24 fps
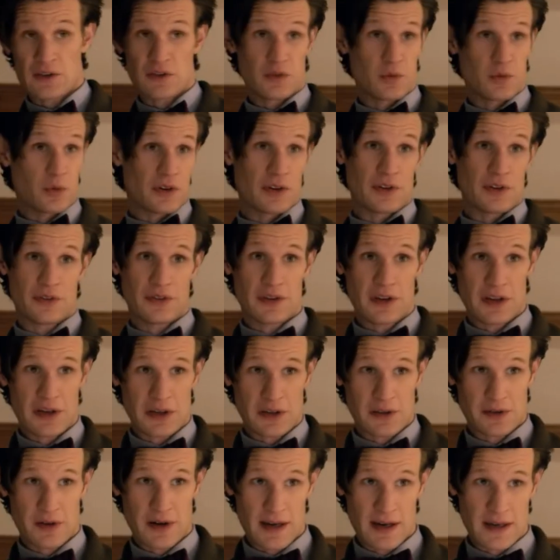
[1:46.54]
I just want to see
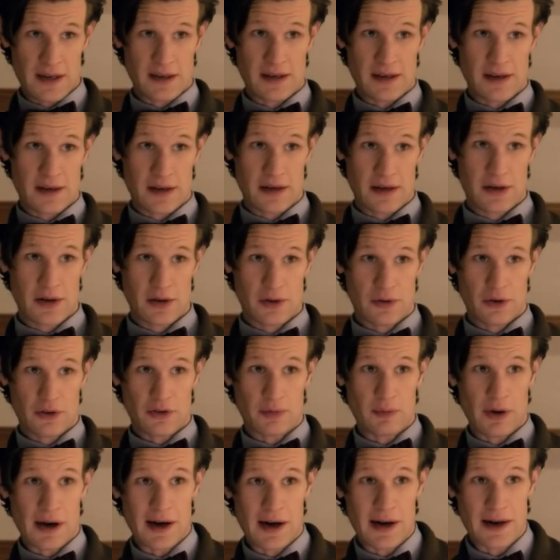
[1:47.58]
you, Craig.
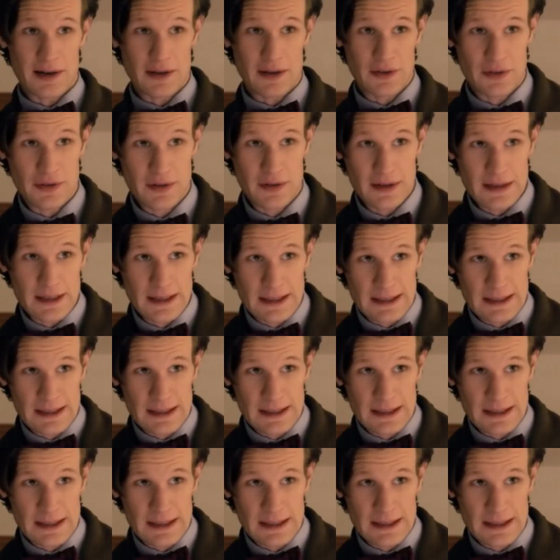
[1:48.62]
Cross my hearts.